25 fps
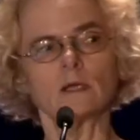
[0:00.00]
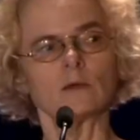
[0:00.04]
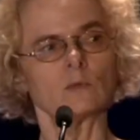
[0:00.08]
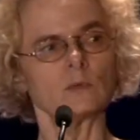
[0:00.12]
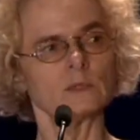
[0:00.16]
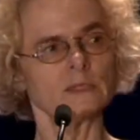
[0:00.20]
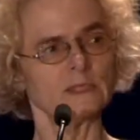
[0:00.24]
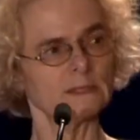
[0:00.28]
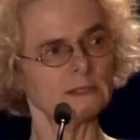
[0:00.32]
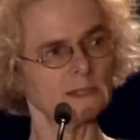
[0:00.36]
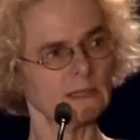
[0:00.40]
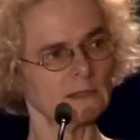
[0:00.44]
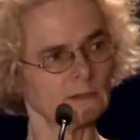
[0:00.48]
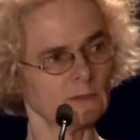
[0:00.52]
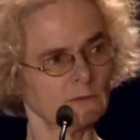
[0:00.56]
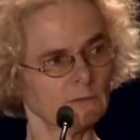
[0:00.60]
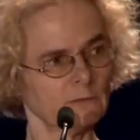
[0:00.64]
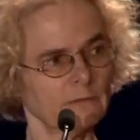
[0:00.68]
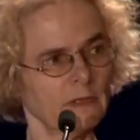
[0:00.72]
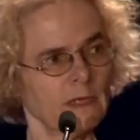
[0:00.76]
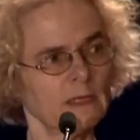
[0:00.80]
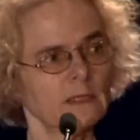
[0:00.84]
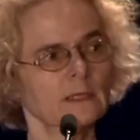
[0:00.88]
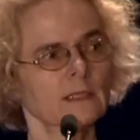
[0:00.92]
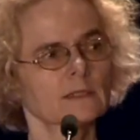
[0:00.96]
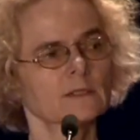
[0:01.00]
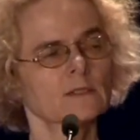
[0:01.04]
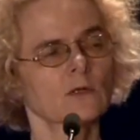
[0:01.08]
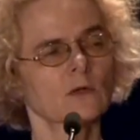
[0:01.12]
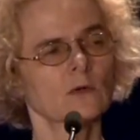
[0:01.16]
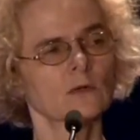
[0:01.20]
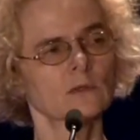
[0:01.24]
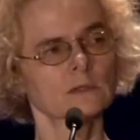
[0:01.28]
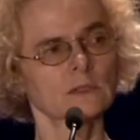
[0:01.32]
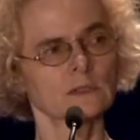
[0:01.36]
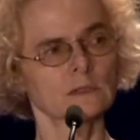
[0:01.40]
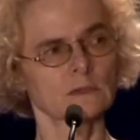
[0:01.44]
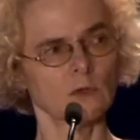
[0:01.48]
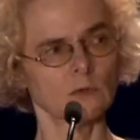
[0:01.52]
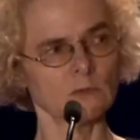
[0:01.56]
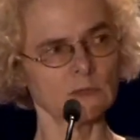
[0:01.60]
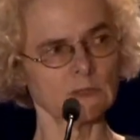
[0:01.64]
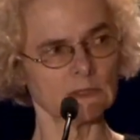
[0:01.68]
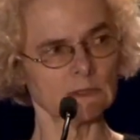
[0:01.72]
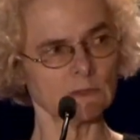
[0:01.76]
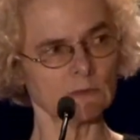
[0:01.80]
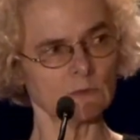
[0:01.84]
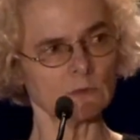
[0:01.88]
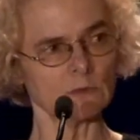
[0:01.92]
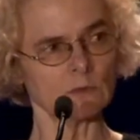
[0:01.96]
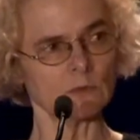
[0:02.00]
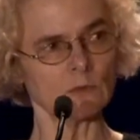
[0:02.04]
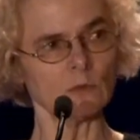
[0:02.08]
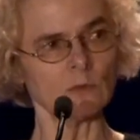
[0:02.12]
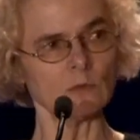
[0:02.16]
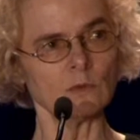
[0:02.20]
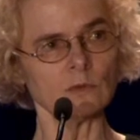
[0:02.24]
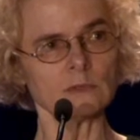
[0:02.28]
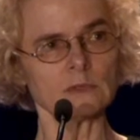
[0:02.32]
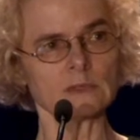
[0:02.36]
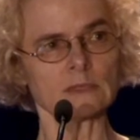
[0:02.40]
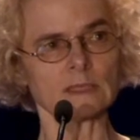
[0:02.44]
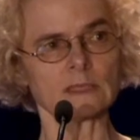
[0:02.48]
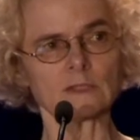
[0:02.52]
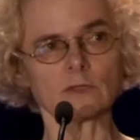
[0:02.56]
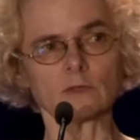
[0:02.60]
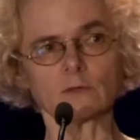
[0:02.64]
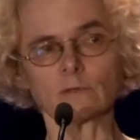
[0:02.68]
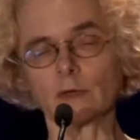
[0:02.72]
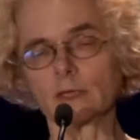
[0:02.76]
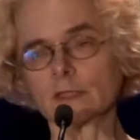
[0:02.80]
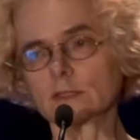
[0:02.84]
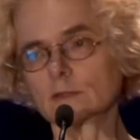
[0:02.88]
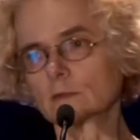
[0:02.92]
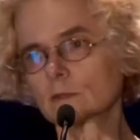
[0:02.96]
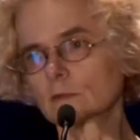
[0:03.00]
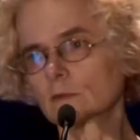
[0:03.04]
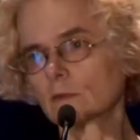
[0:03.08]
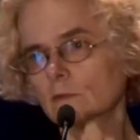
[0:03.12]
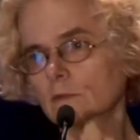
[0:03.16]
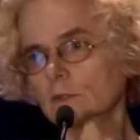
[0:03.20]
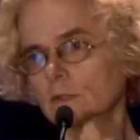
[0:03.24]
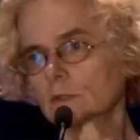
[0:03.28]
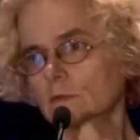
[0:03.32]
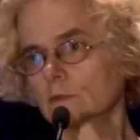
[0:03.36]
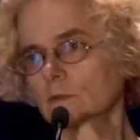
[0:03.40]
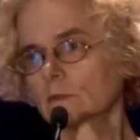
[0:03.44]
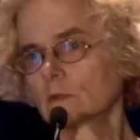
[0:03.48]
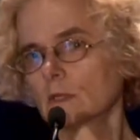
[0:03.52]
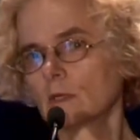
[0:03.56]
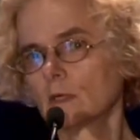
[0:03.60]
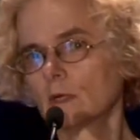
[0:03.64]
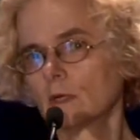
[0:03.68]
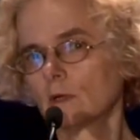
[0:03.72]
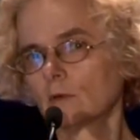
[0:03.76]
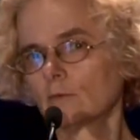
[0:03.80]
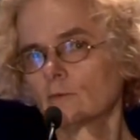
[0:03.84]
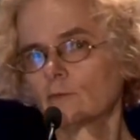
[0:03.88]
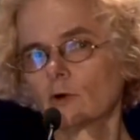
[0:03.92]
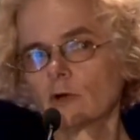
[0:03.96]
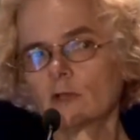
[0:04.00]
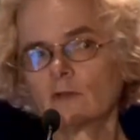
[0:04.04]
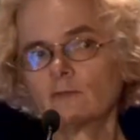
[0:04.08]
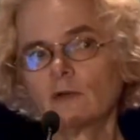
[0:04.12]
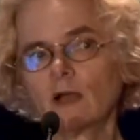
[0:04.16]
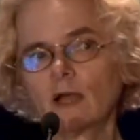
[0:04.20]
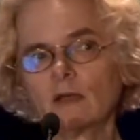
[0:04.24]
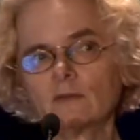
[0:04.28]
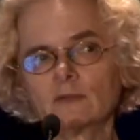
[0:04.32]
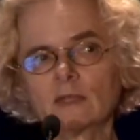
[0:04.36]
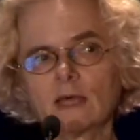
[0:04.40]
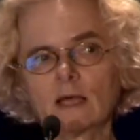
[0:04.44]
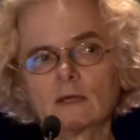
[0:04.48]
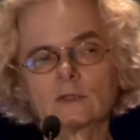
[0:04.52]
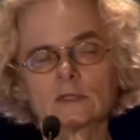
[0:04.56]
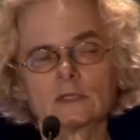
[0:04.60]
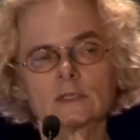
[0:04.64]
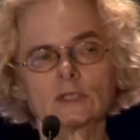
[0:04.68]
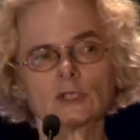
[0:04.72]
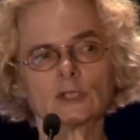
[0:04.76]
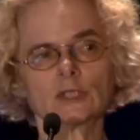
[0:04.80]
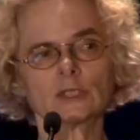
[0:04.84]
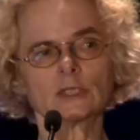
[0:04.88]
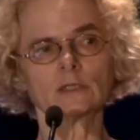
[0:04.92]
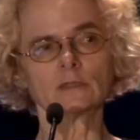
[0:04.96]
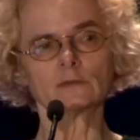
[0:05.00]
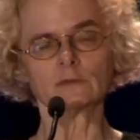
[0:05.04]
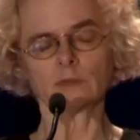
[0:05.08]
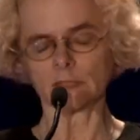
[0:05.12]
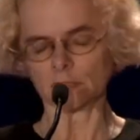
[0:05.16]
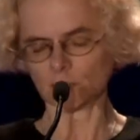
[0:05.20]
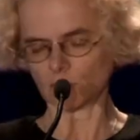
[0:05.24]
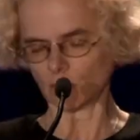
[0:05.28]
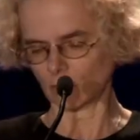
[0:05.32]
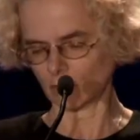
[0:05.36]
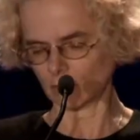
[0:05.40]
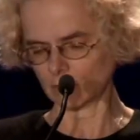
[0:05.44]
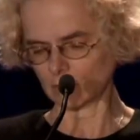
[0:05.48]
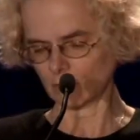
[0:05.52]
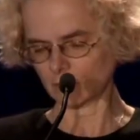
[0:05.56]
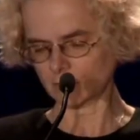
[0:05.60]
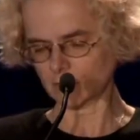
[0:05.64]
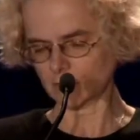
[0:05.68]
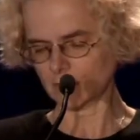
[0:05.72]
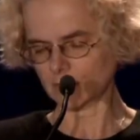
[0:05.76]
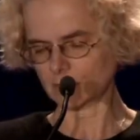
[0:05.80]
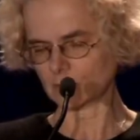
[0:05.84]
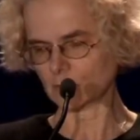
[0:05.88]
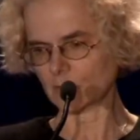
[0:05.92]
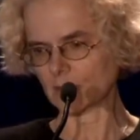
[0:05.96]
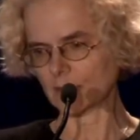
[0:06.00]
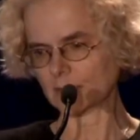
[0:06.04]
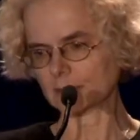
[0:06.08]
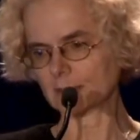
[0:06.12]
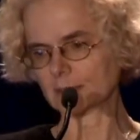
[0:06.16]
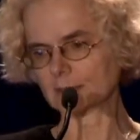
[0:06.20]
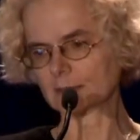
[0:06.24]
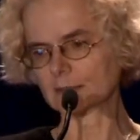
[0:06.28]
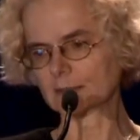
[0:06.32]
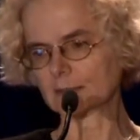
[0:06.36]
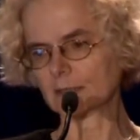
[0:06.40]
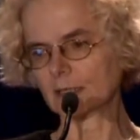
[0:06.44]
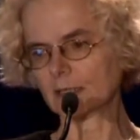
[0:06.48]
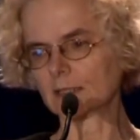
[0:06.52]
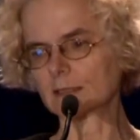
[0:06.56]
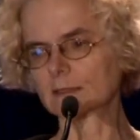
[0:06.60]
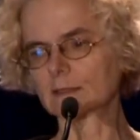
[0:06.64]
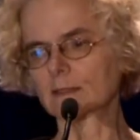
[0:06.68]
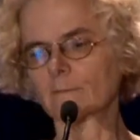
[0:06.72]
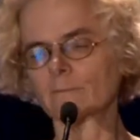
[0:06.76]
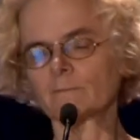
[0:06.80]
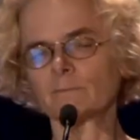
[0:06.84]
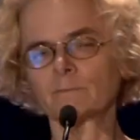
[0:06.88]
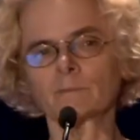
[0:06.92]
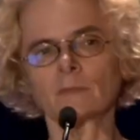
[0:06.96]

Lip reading: which is a survey that goes into schools and surveys close to 45,000 children all over the United States.